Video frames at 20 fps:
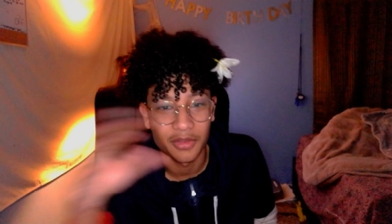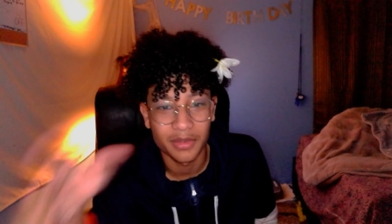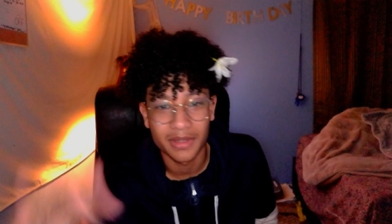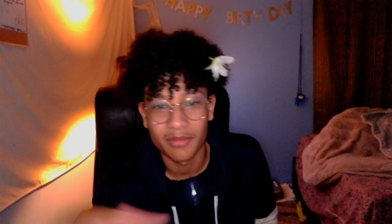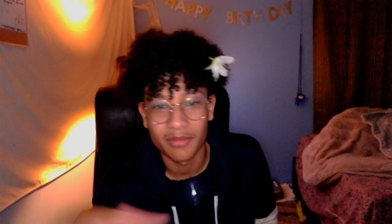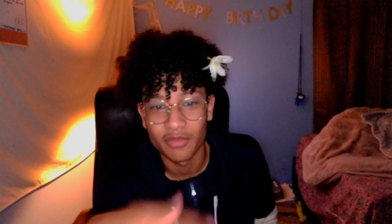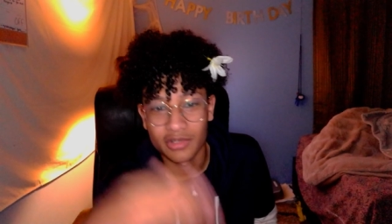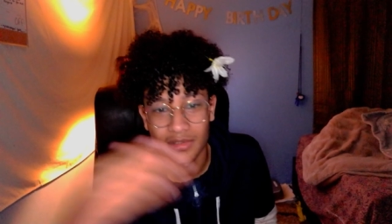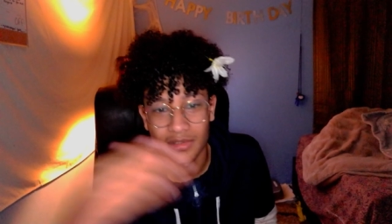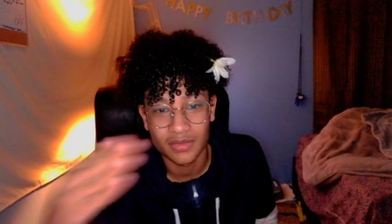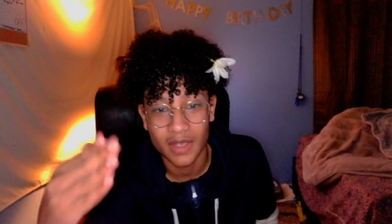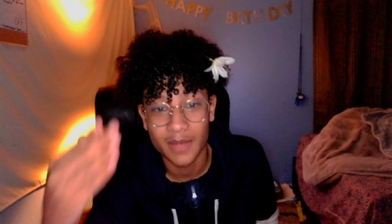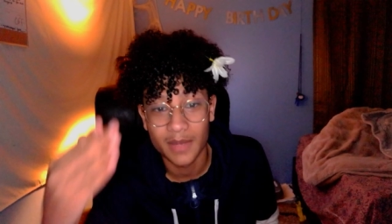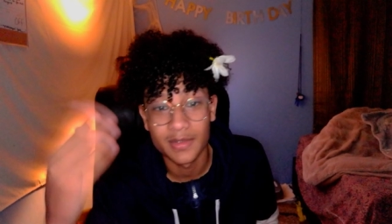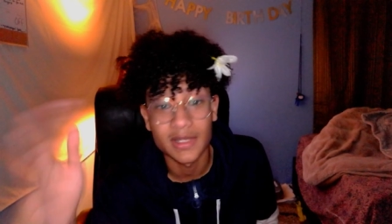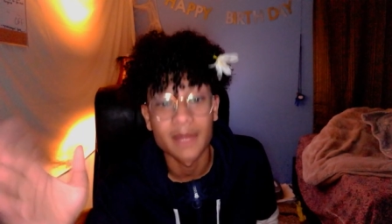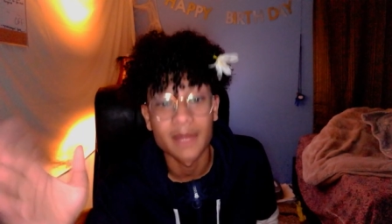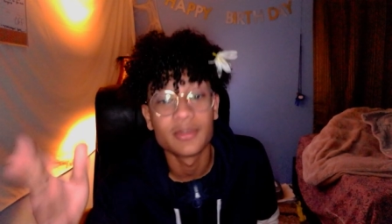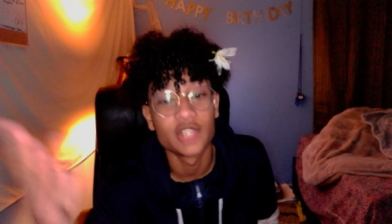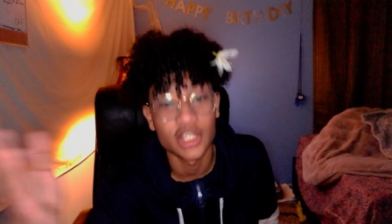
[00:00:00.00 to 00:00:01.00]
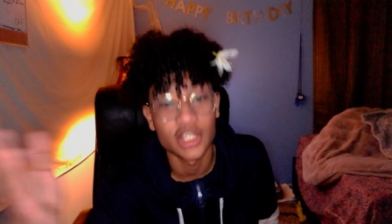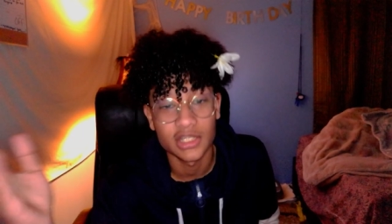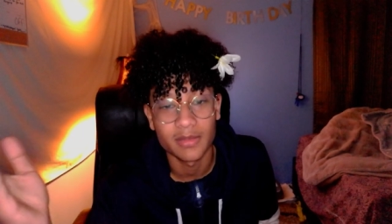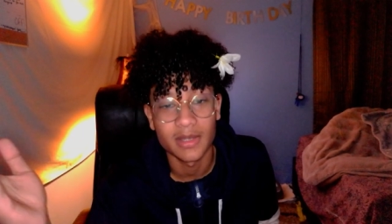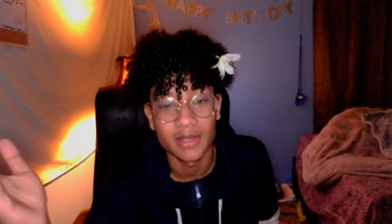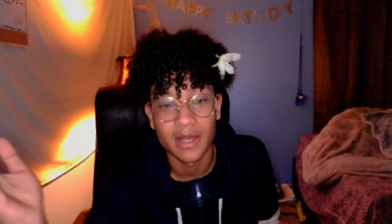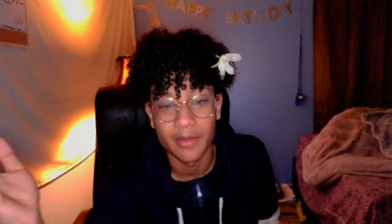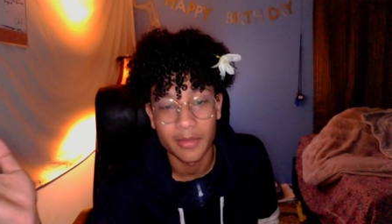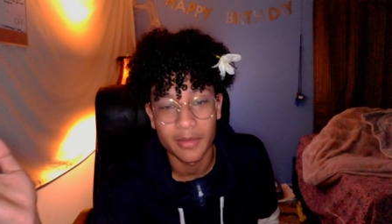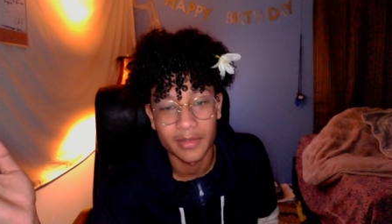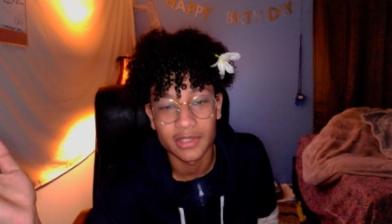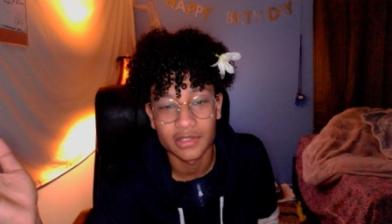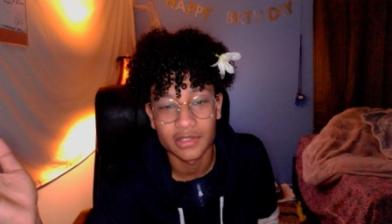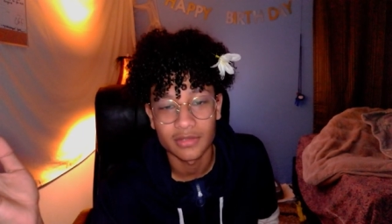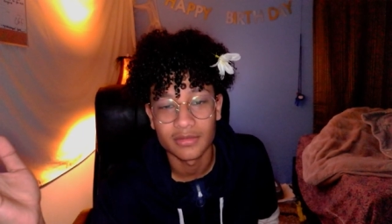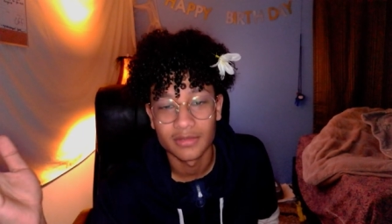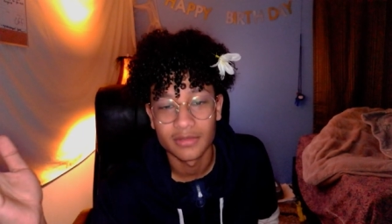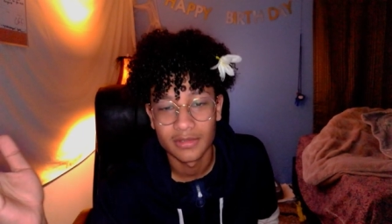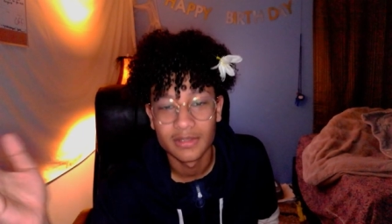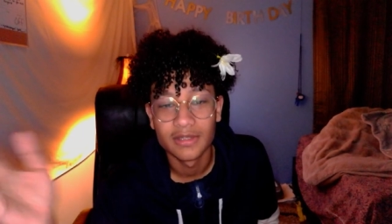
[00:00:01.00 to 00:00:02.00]
more subscribers, I'm changing my name to Bishu.
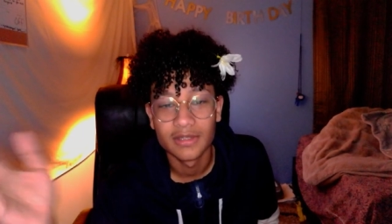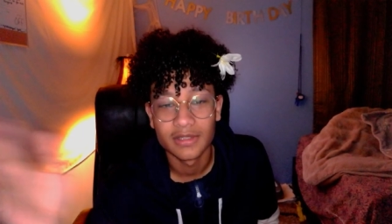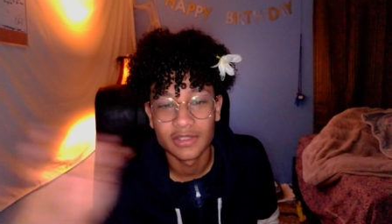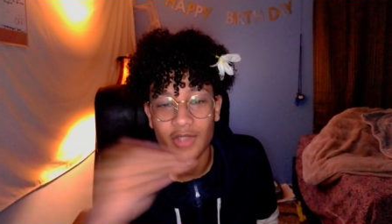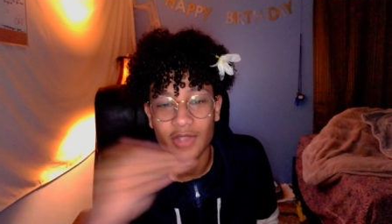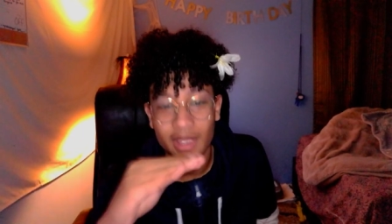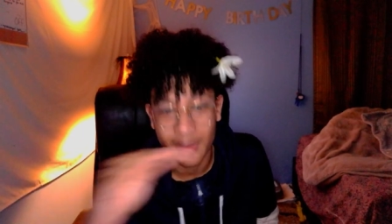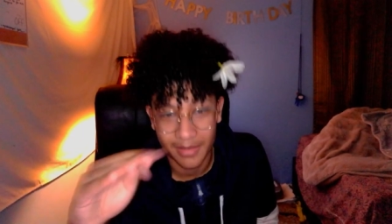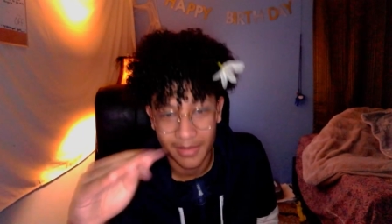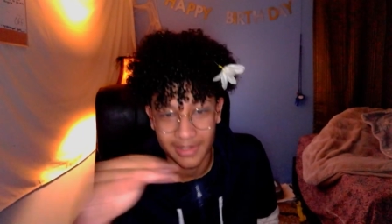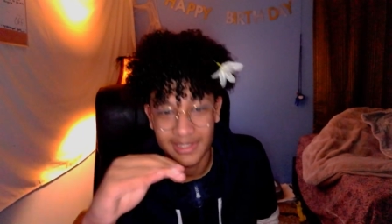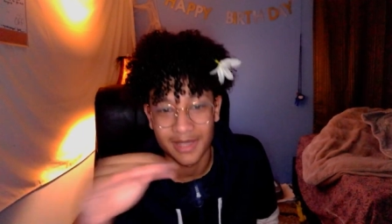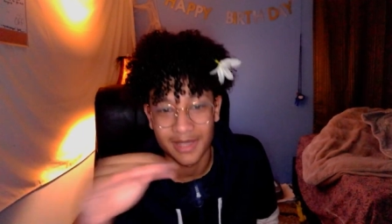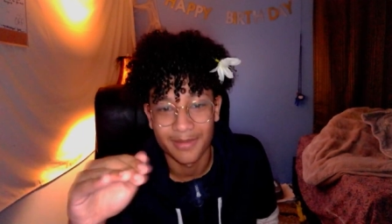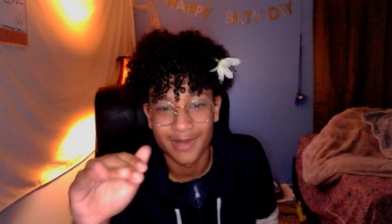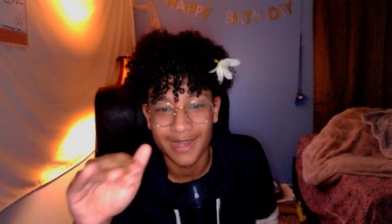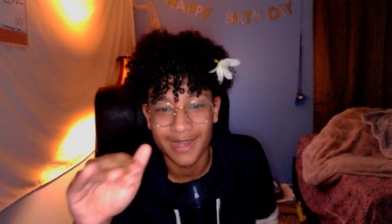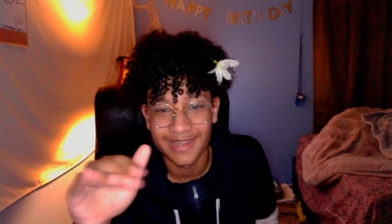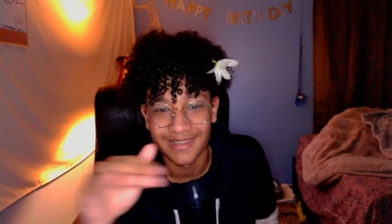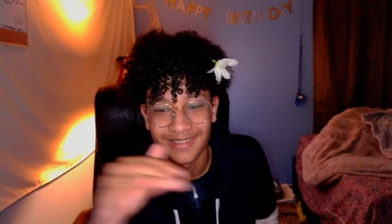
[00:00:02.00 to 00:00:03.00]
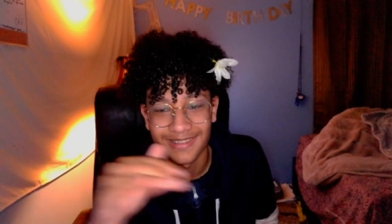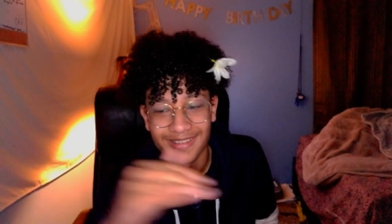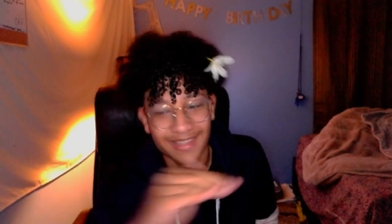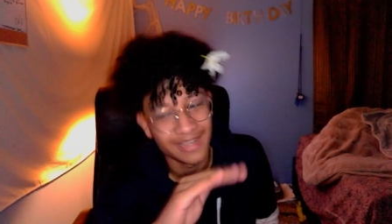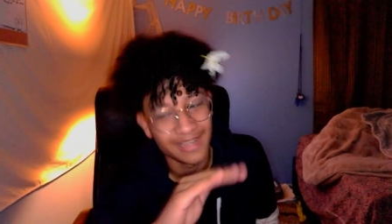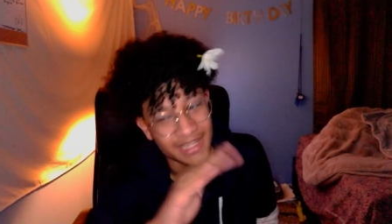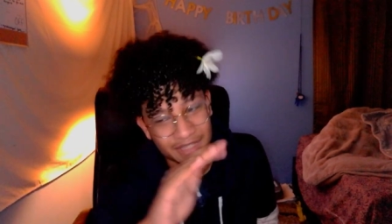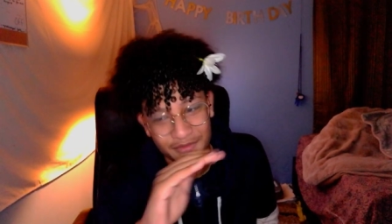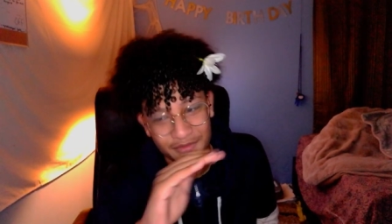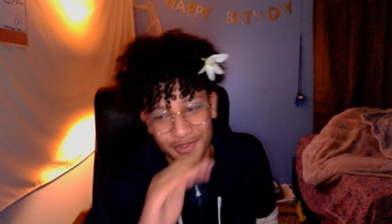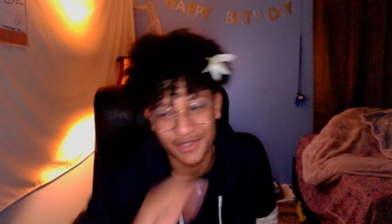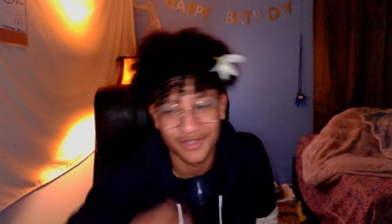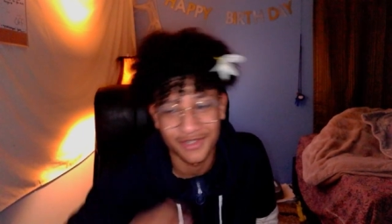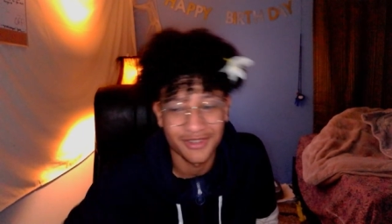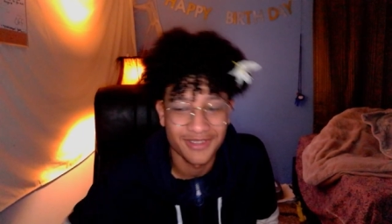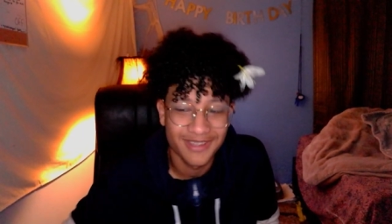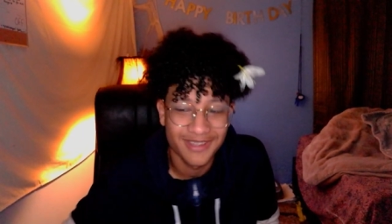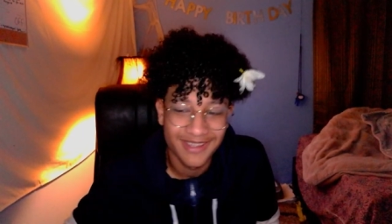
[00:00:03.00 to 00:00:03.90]
So I can be on top of that nigga. And that's for sure.